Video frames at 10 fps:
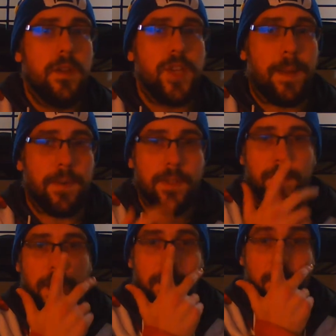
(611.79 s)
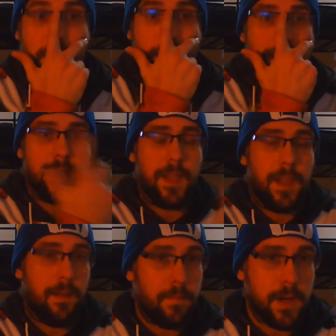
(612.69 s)
Chapter 3, moving on to
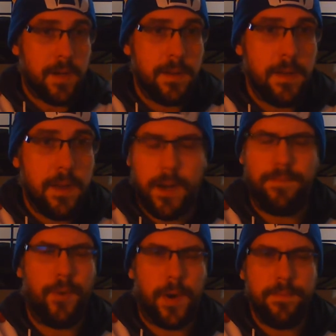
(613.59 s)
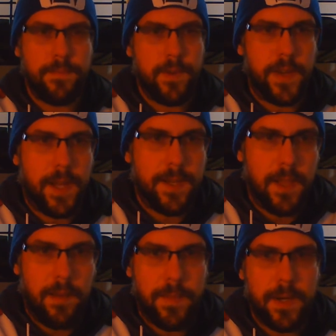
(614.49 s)
lumber, or 4, moving on to
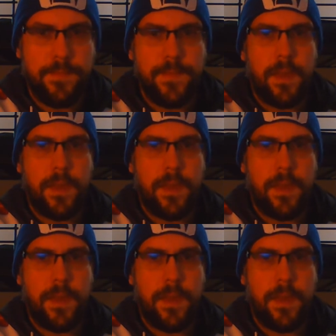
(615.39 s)
lumber.